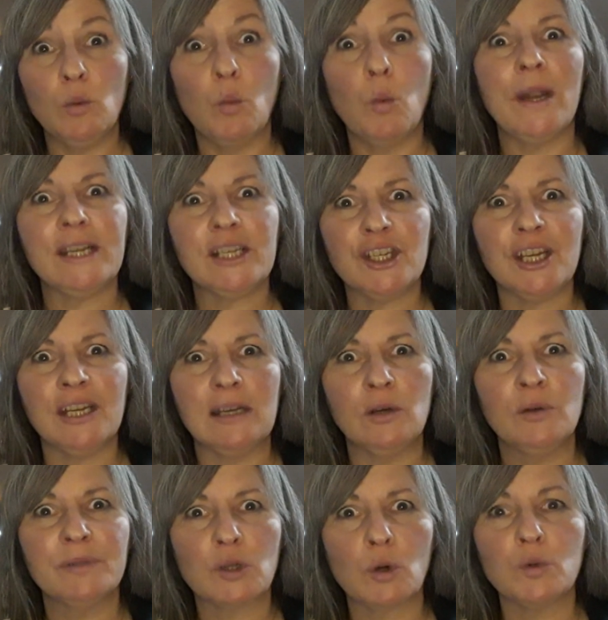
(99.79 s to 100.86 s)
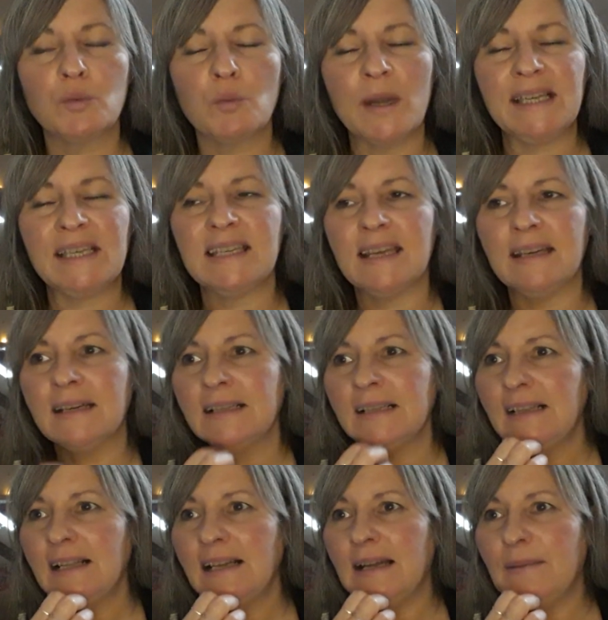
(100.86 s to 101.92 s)
witch in it, who was called Winter,
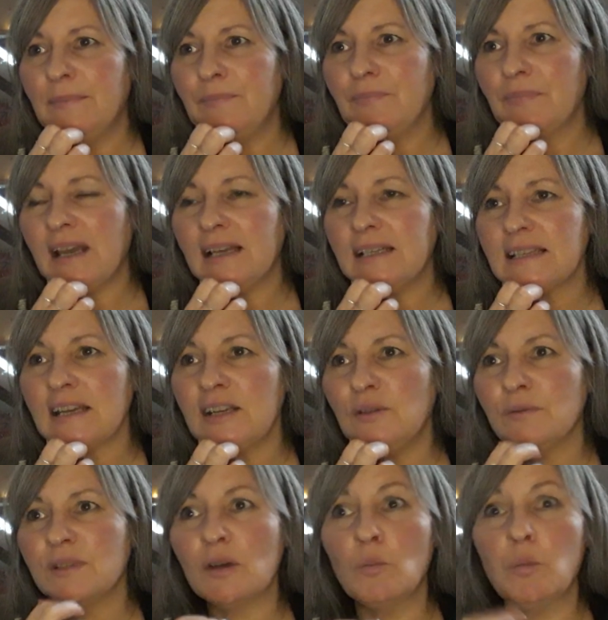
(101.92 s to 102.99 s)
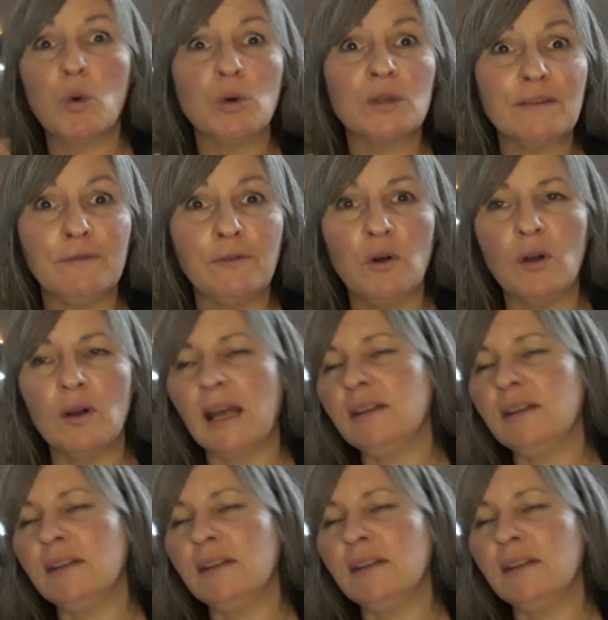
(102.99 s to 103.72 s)
and I used a waterfall.